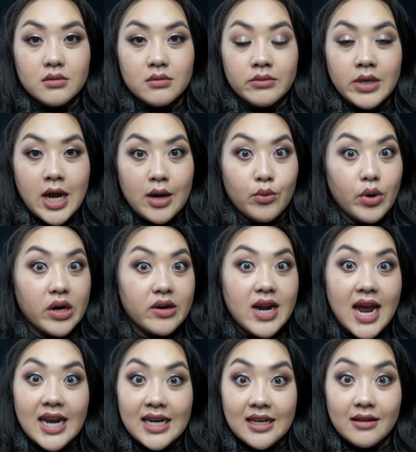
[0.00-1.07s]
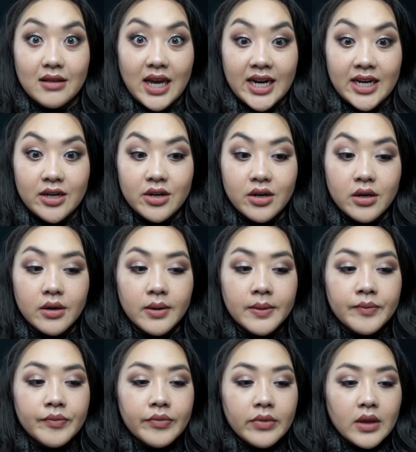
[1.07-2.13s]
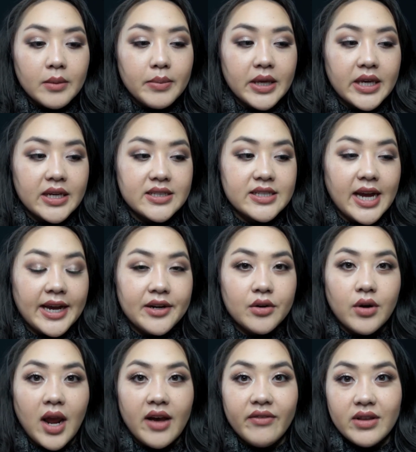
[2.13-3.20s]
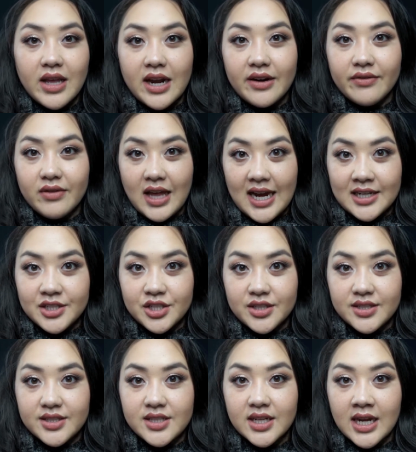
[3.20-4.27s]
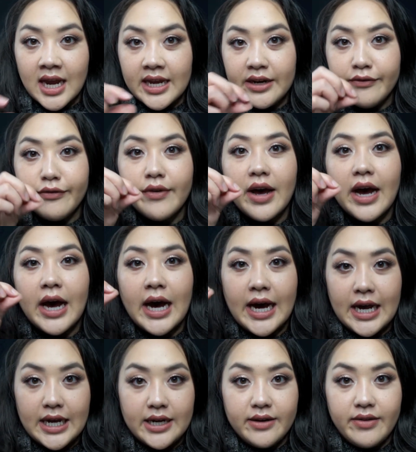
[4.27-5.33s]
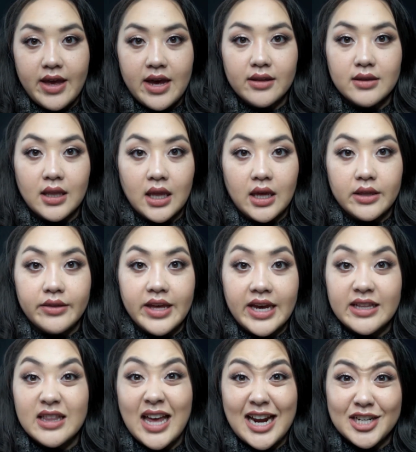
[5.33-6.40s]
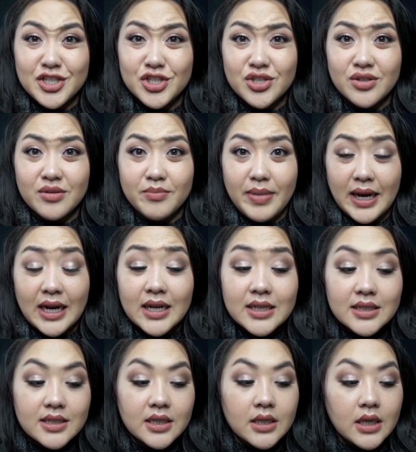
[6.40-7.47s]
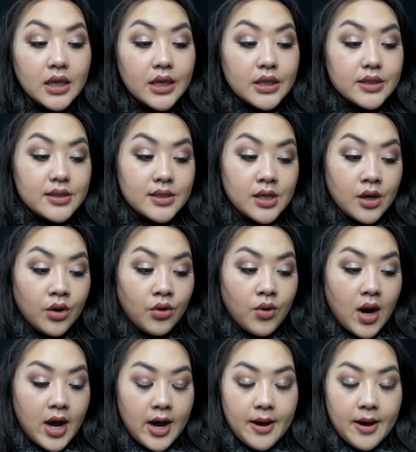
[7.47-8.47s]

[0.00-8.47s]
not wear any liner, because I don't have a lot of lashes to kind of hide that lash band. So